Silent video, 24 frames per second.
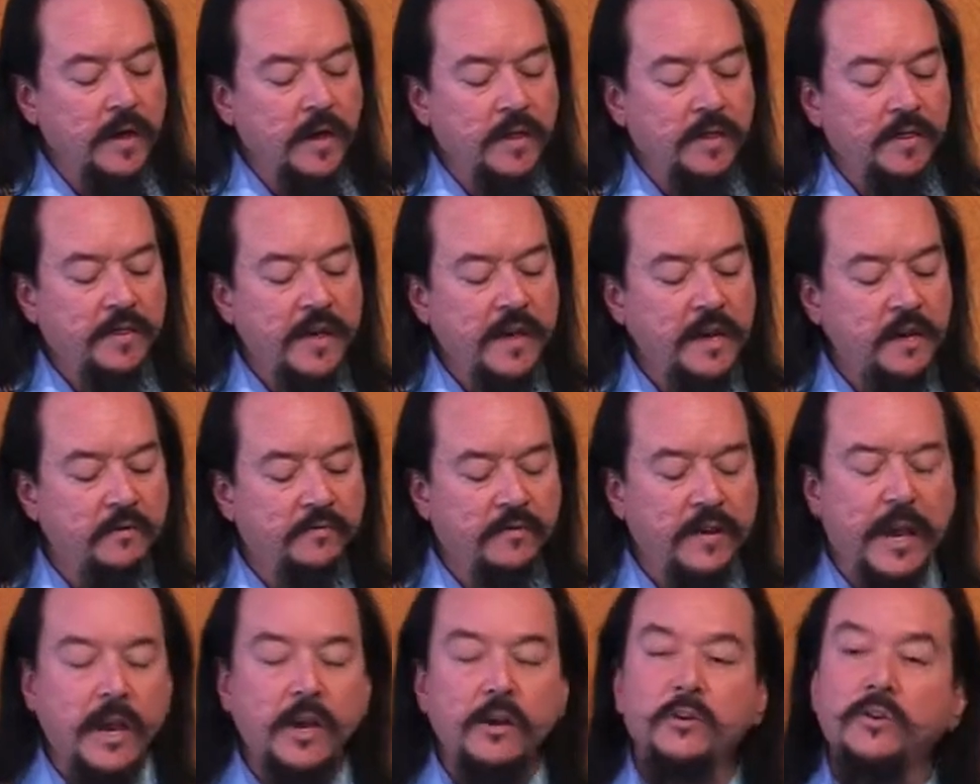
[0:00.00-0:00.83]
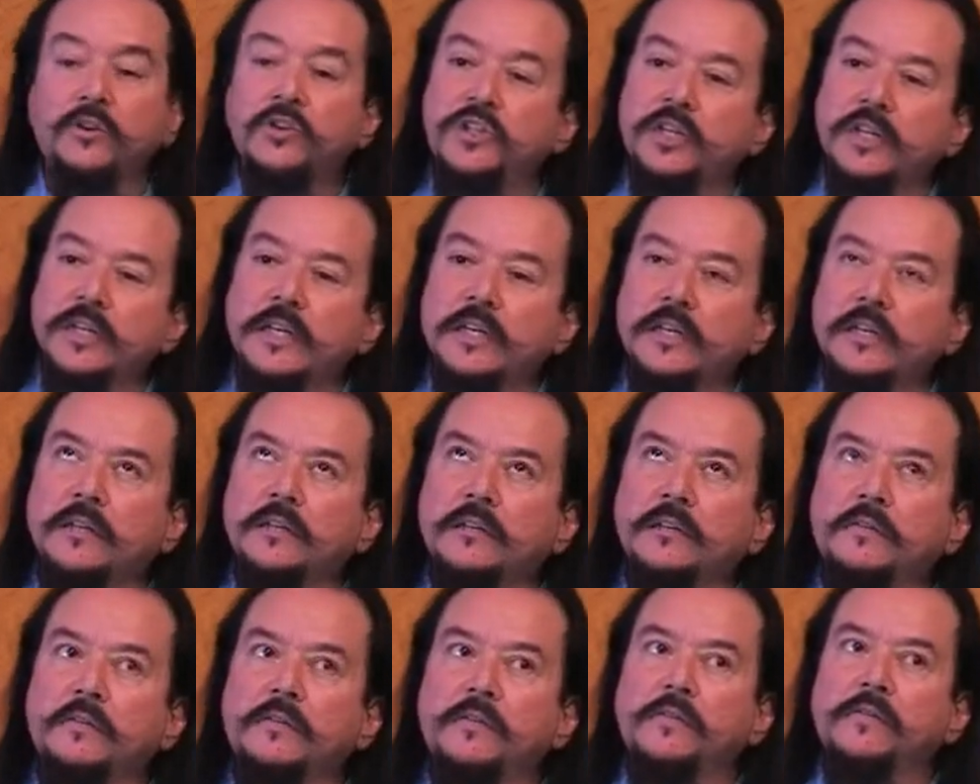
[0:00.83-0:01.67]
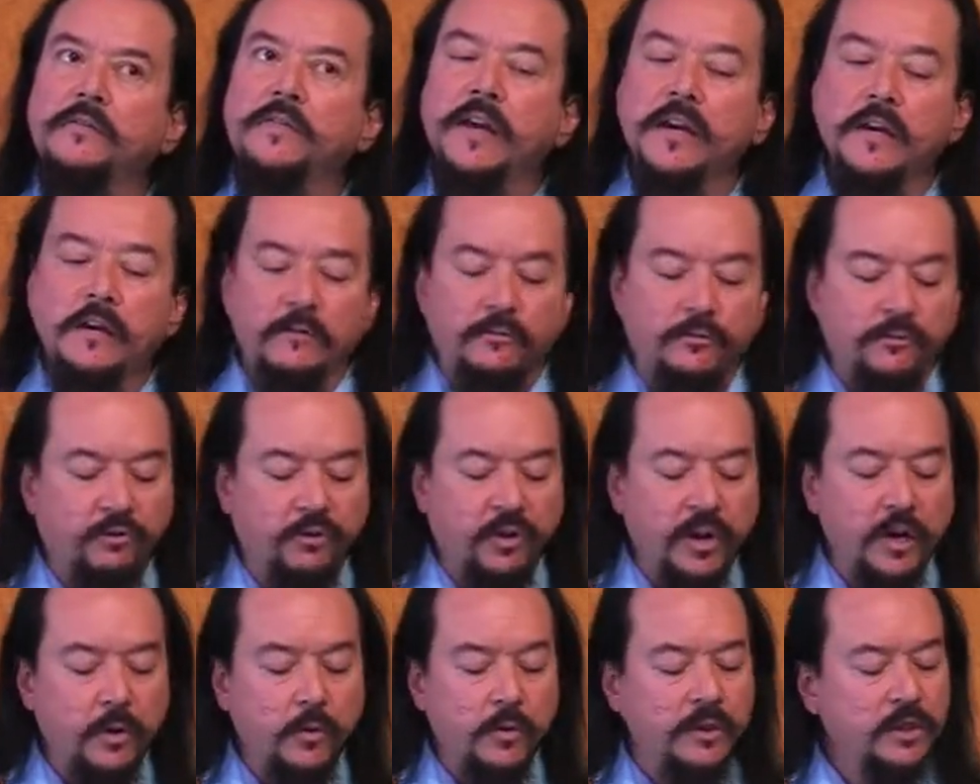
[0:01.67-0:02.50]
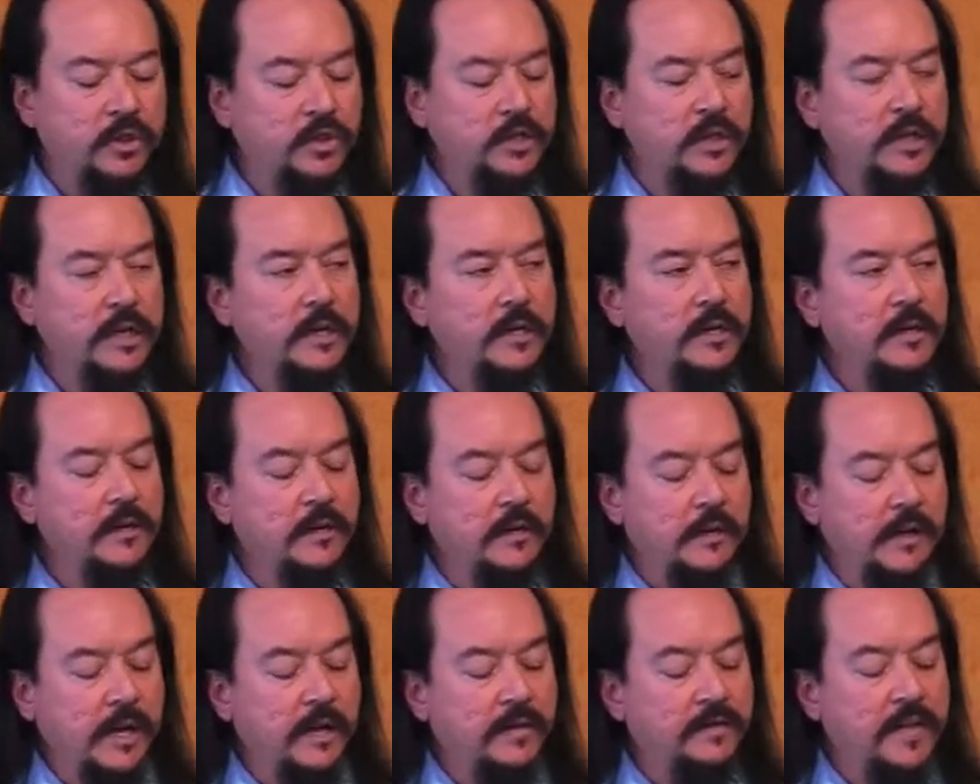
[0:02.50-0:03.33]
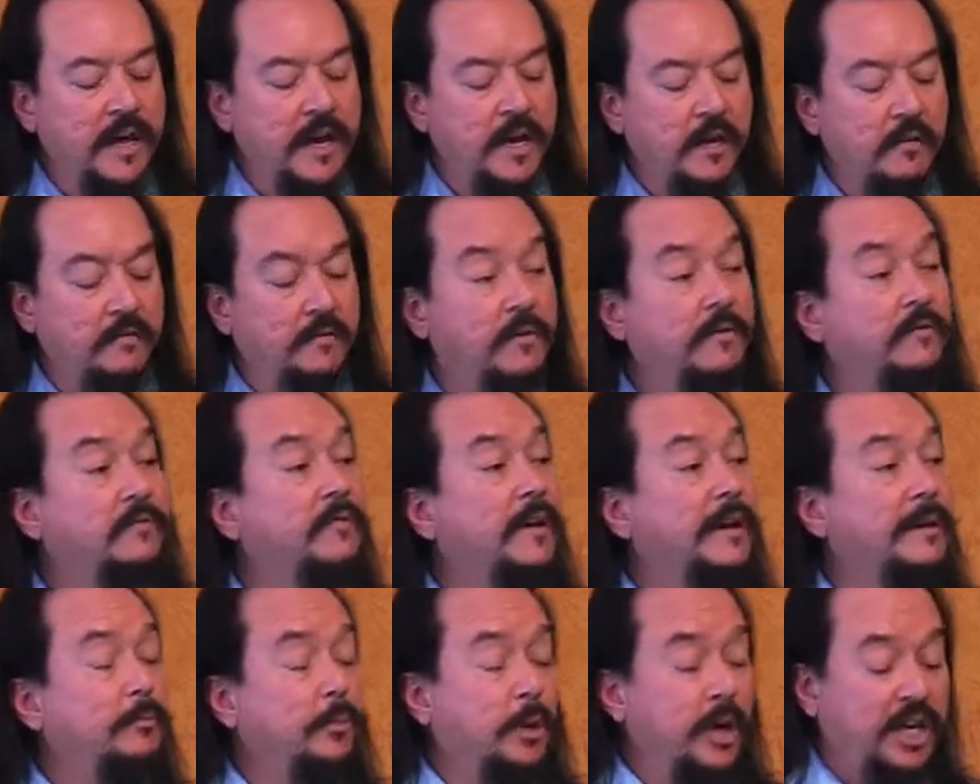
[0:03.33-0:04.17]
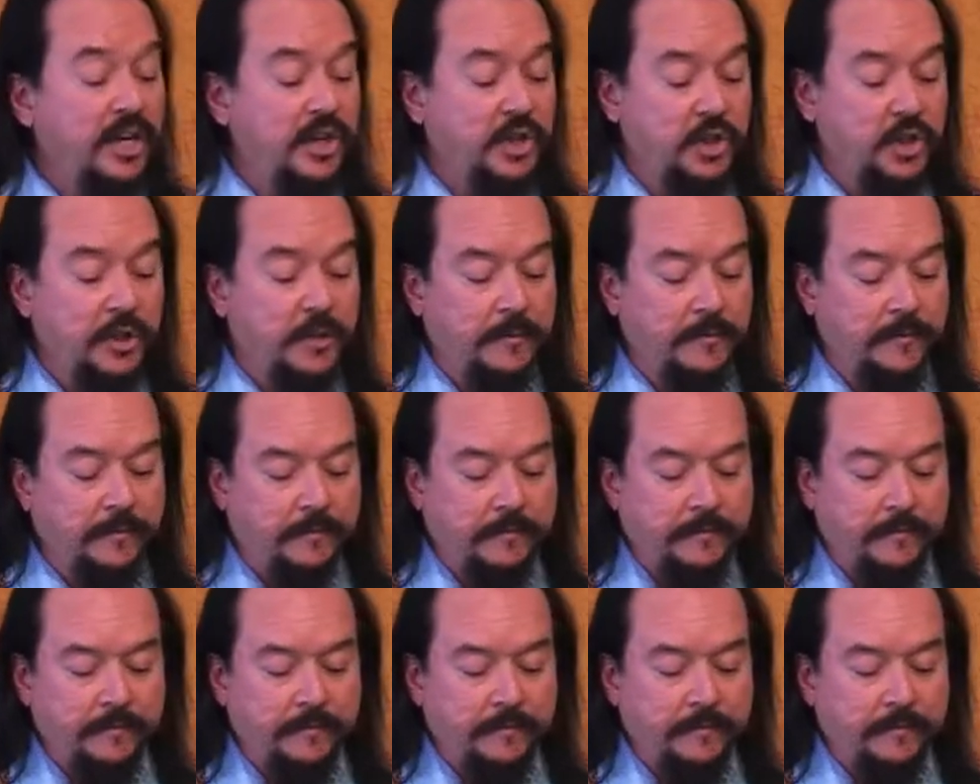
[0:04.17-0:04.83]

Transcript: think of energy, think of frequency, and think of vibration.